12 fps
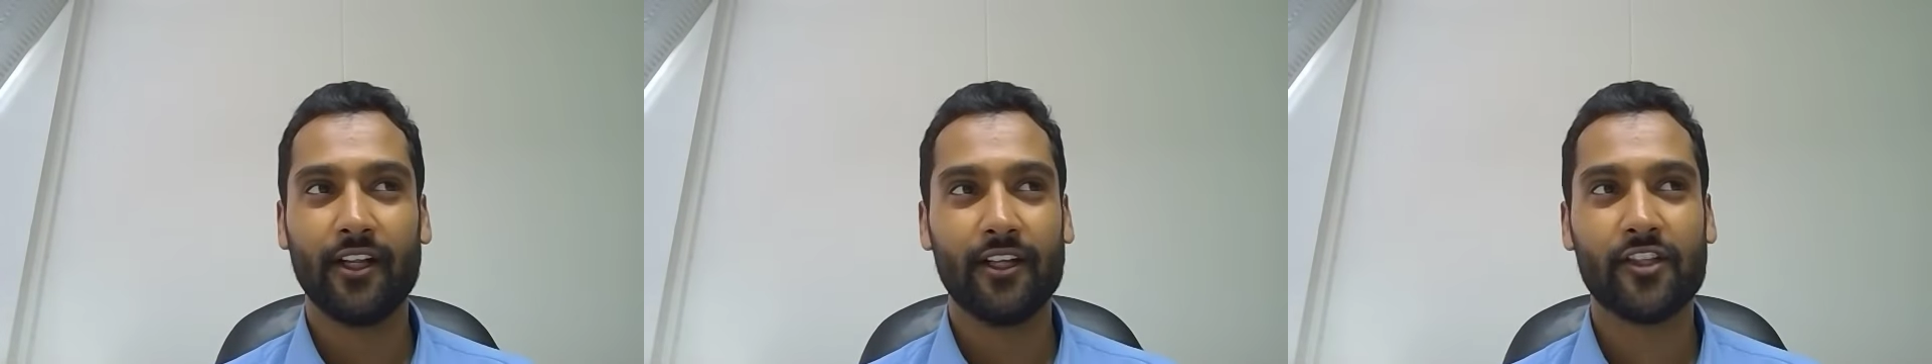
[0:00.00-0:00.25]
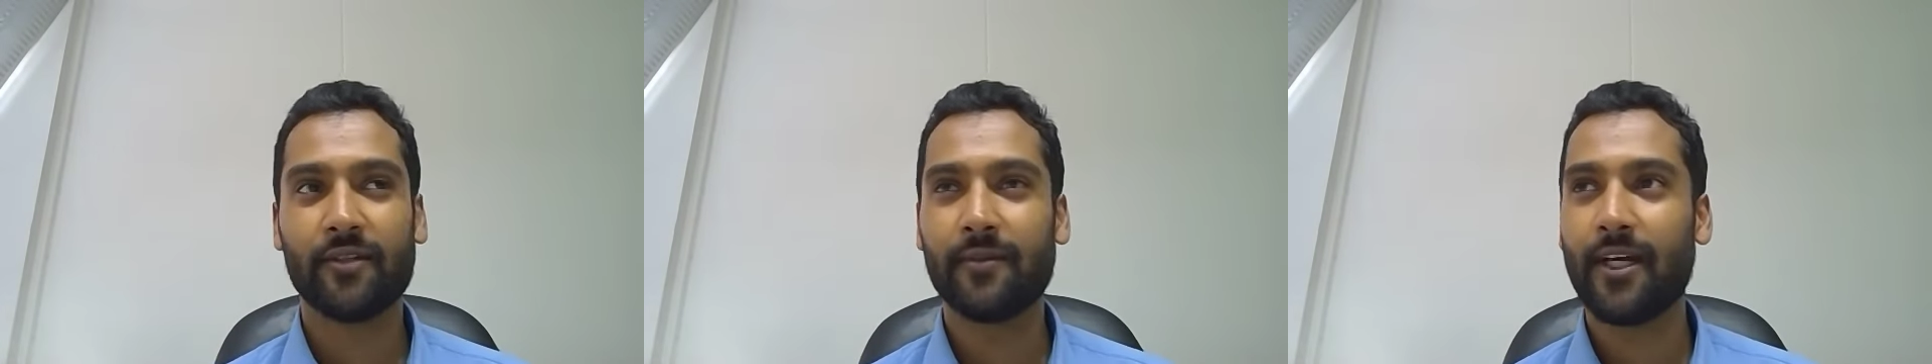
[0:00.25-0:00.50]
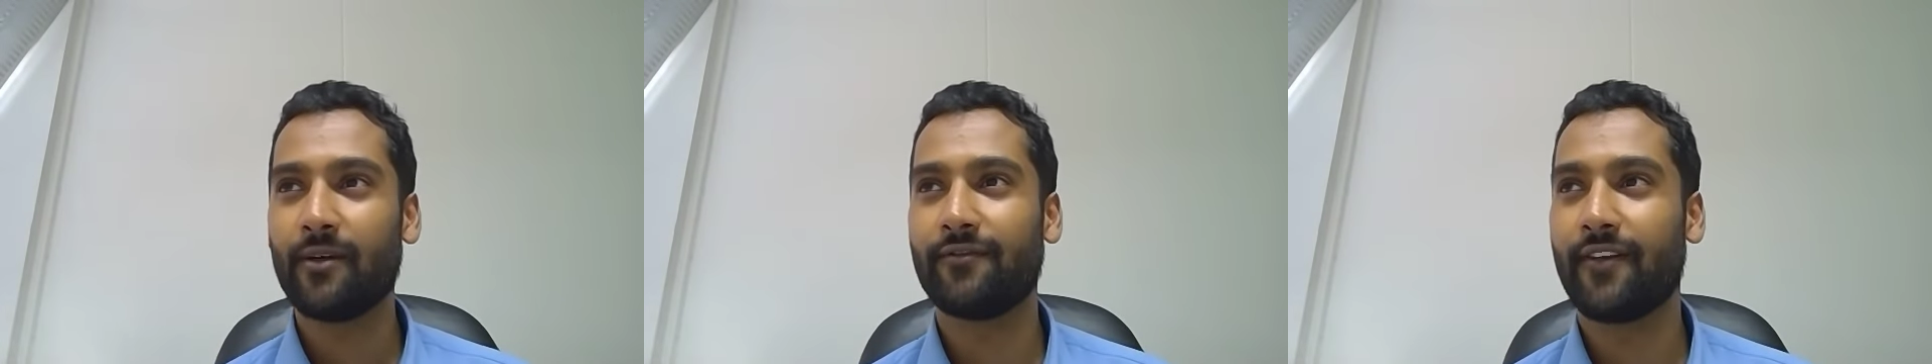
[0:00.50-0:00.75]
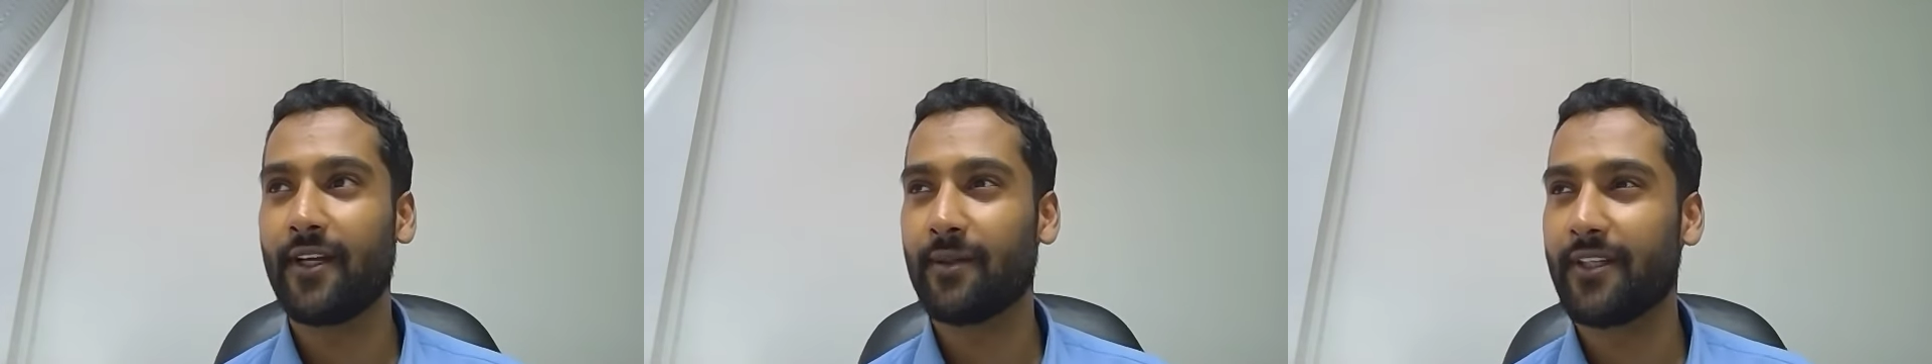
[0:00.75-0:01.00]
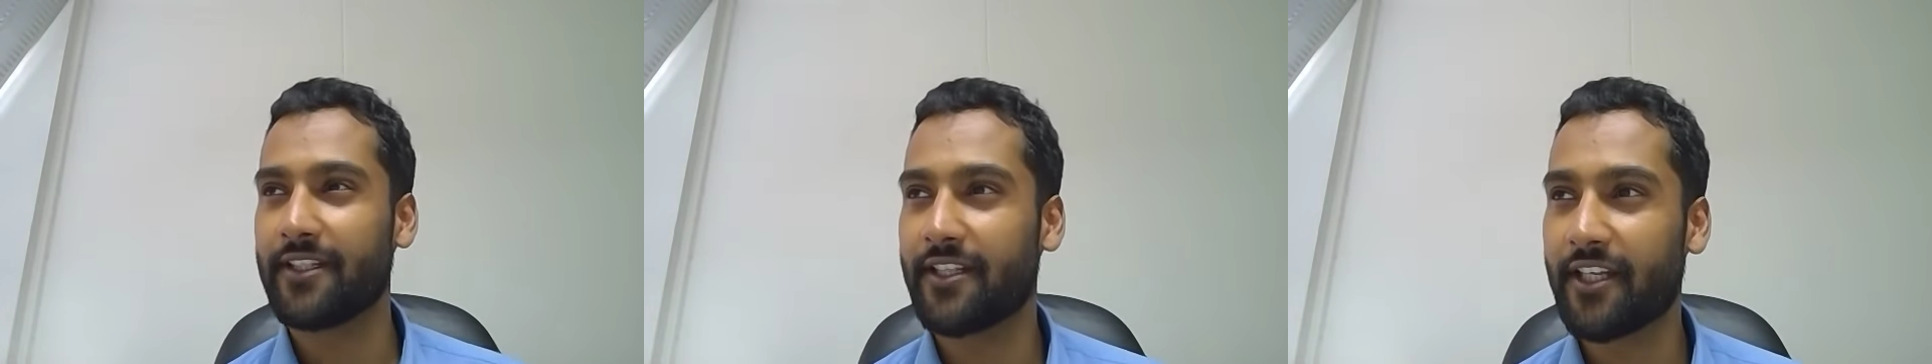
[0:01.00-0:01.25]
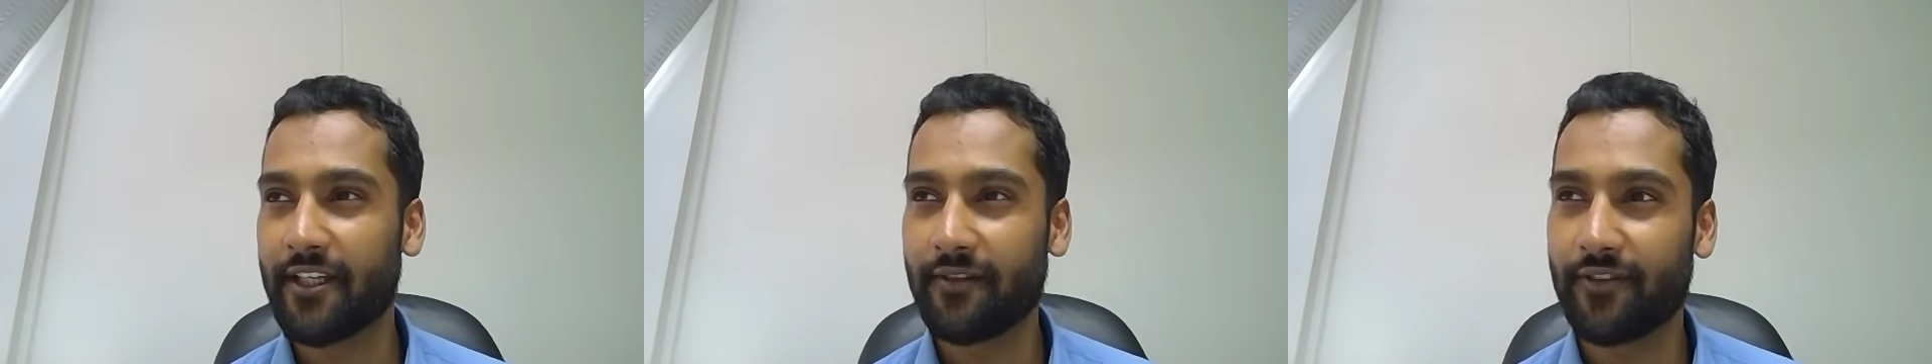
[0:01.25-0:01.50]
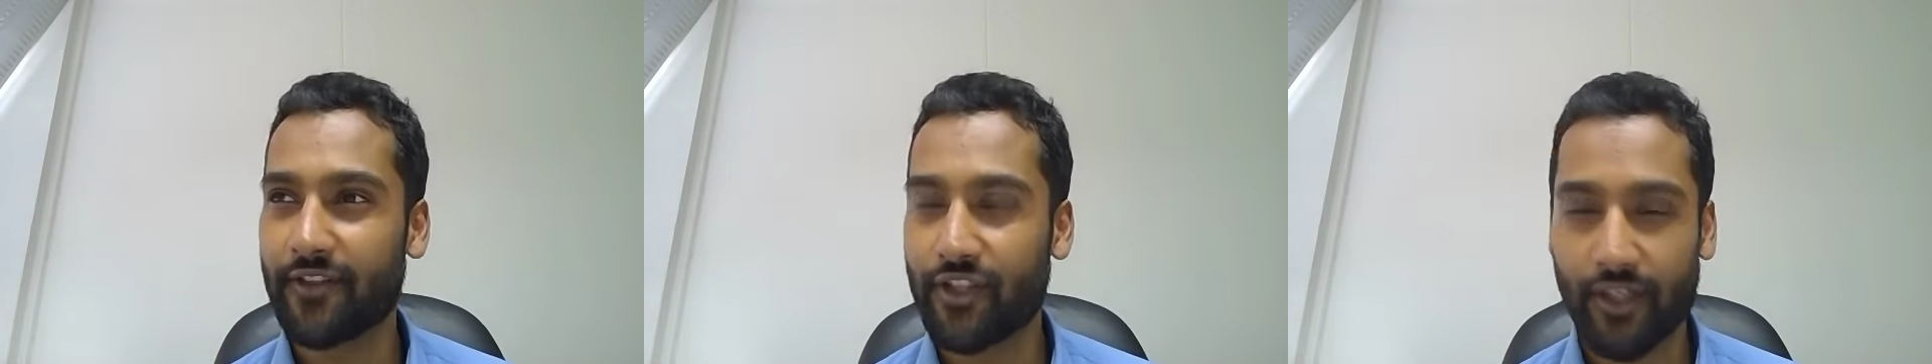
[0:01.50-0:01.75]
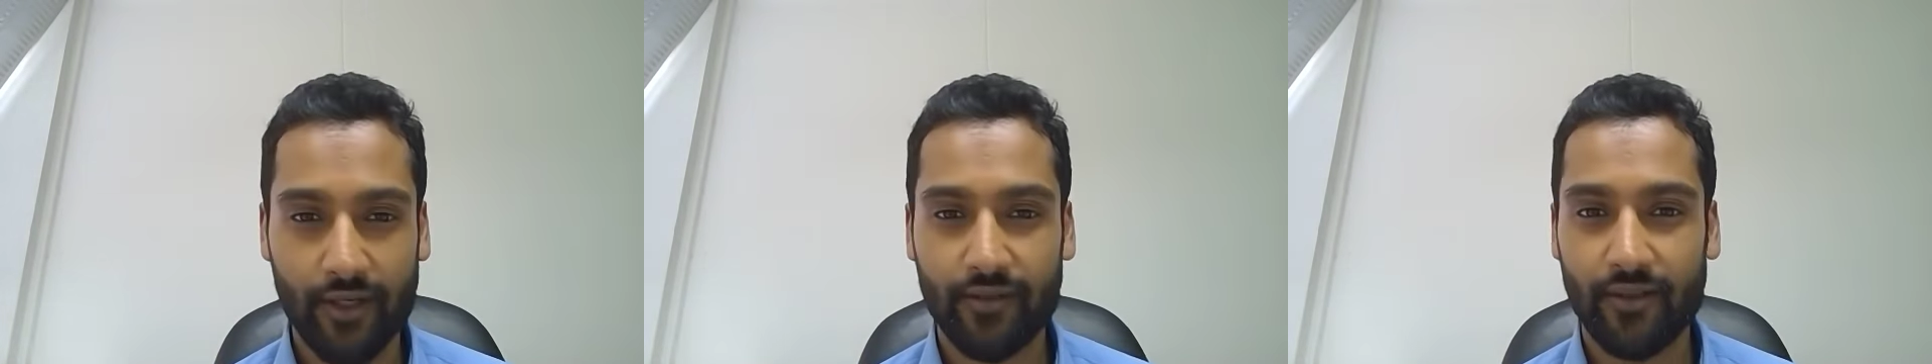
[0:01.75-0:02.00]
somehow found like Dave's
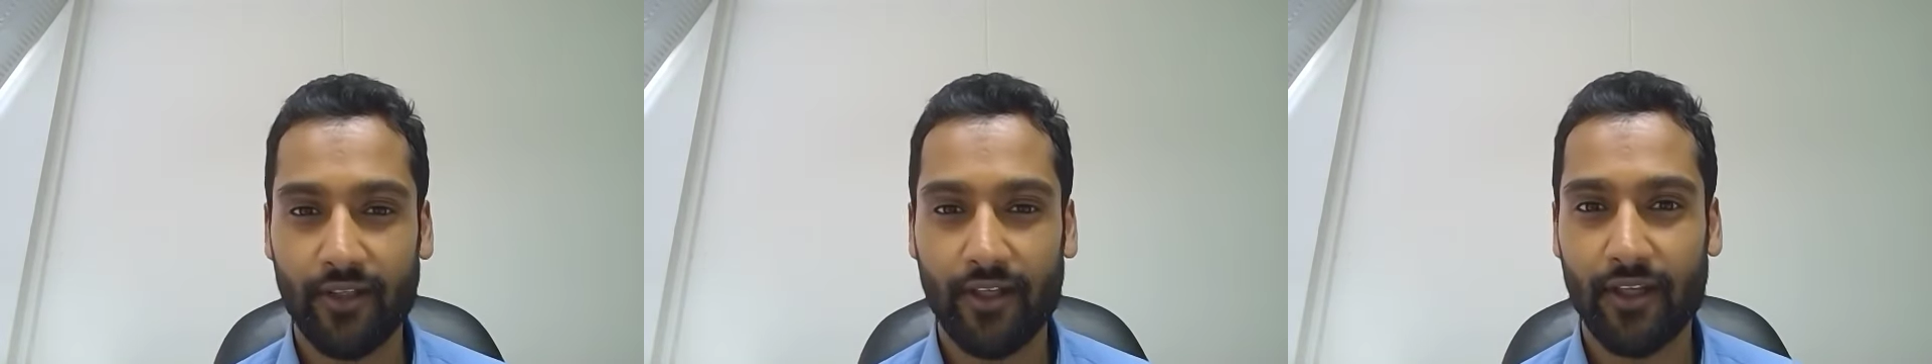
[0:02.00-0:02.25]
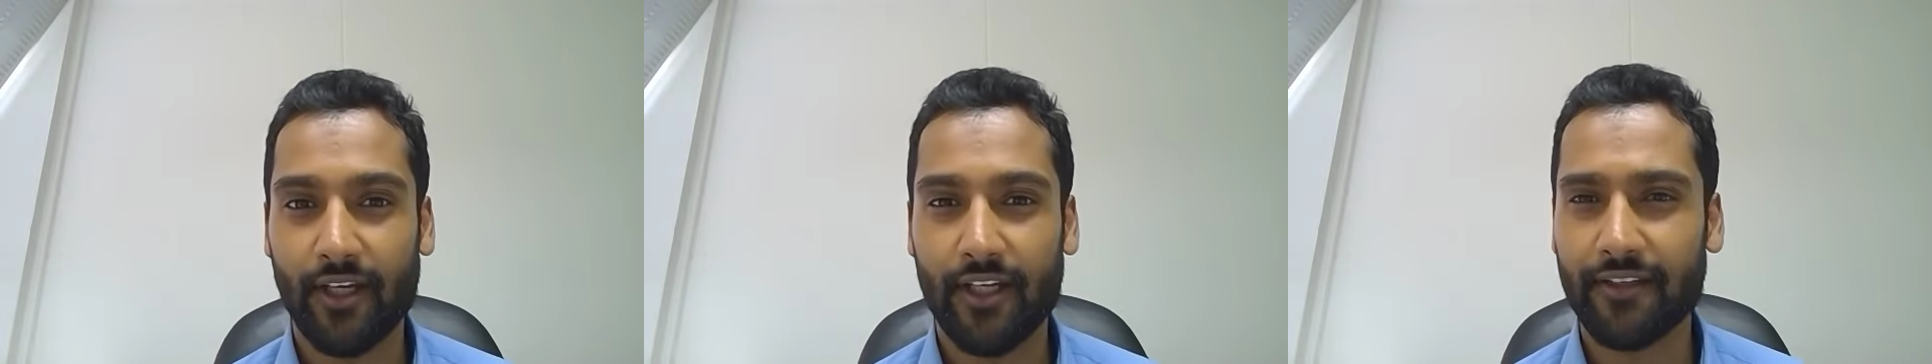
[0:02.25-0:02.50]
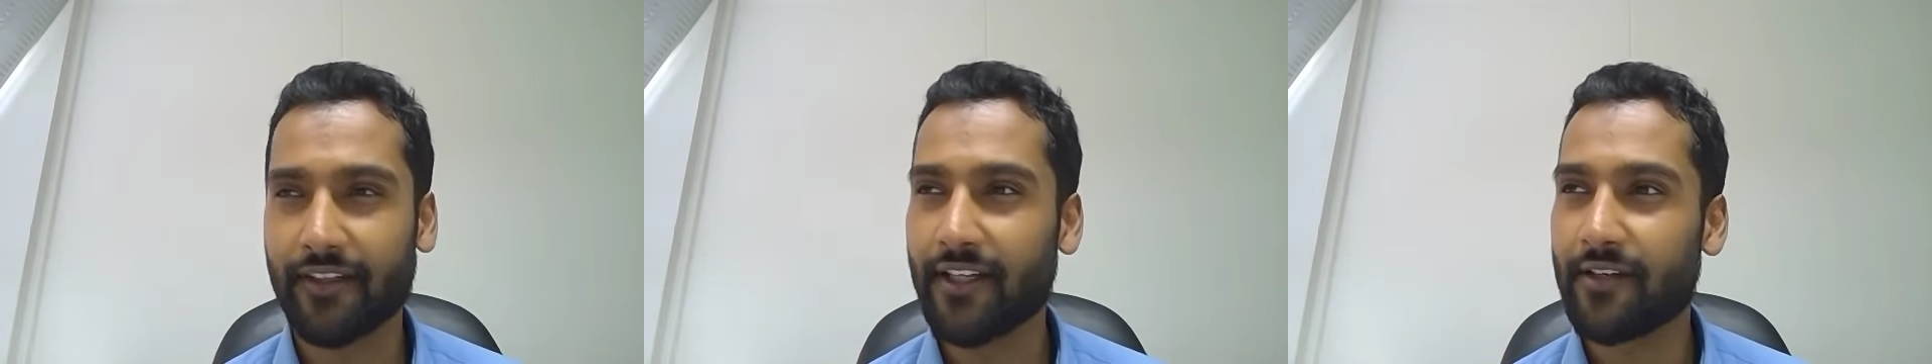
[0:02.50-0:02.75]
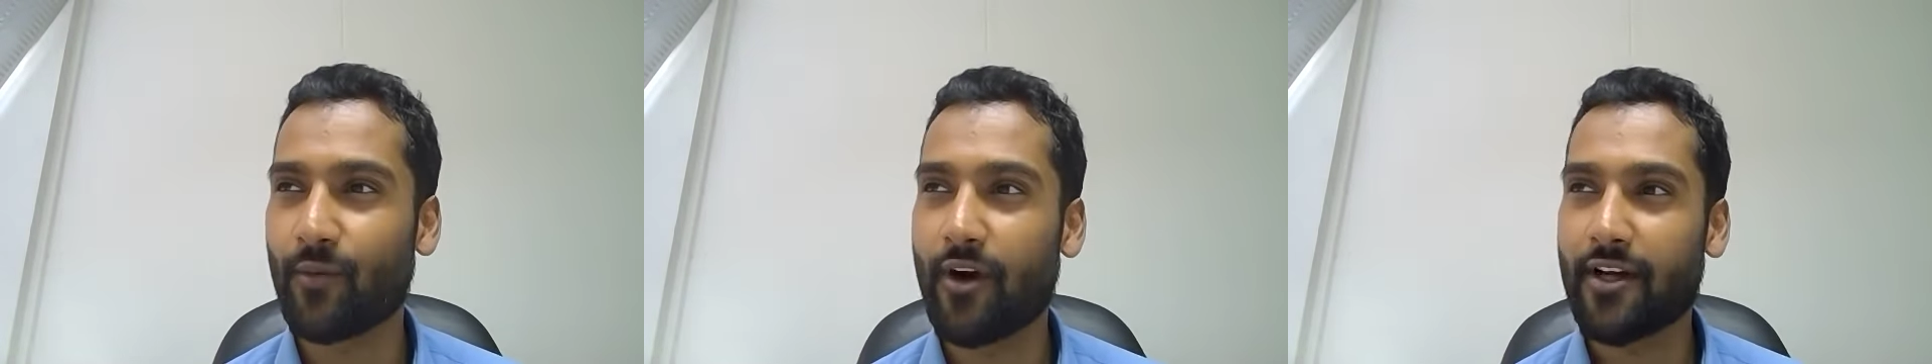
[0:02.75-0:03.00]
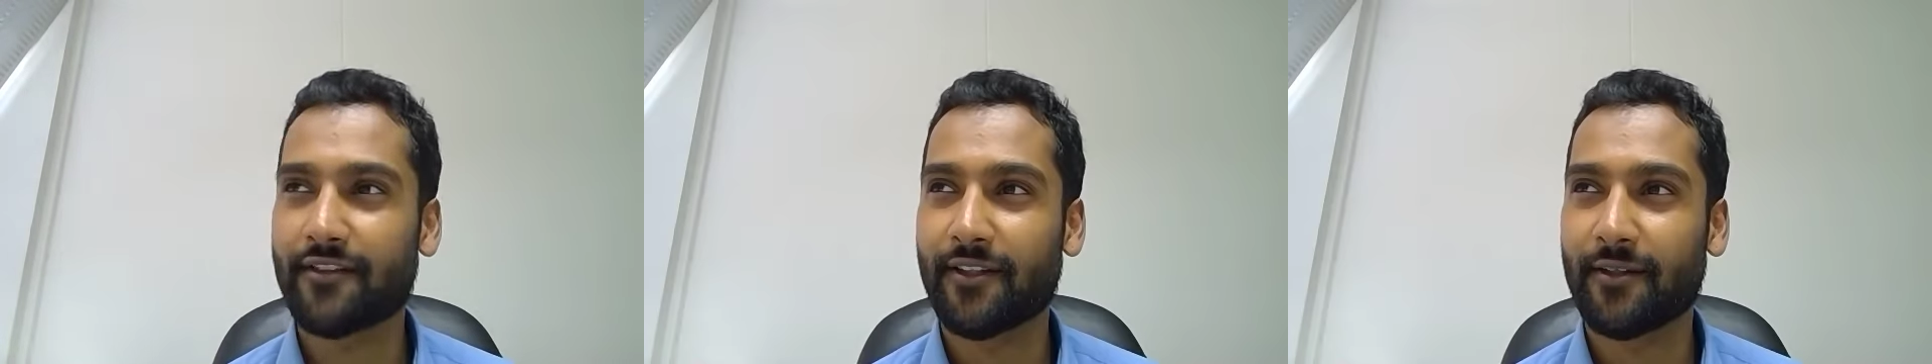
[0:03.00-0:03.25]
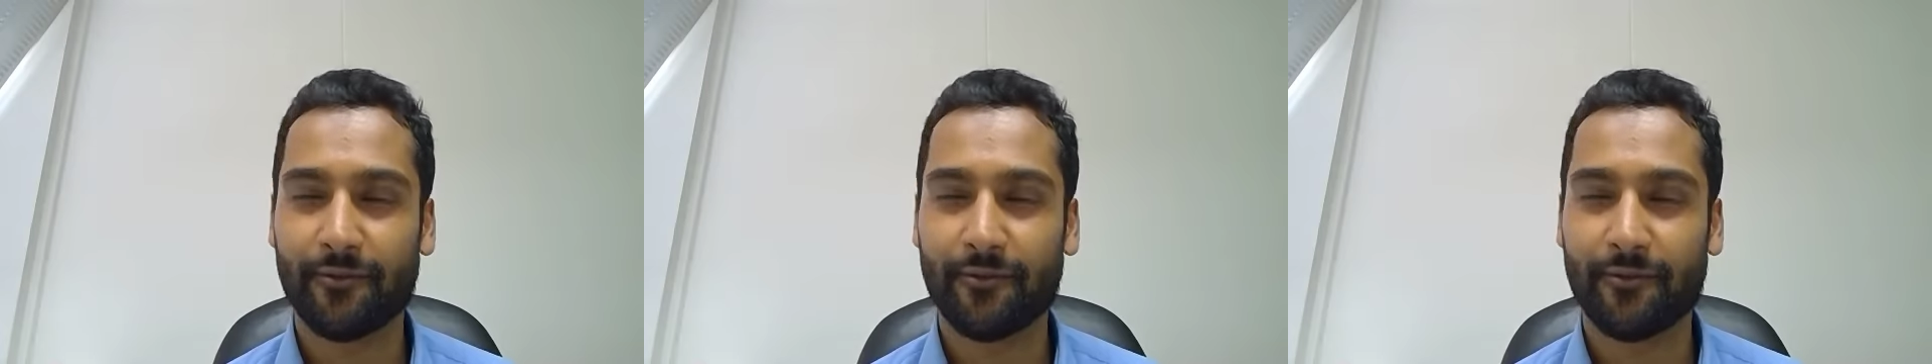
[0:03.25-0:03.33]
channel, and I think I watched some of his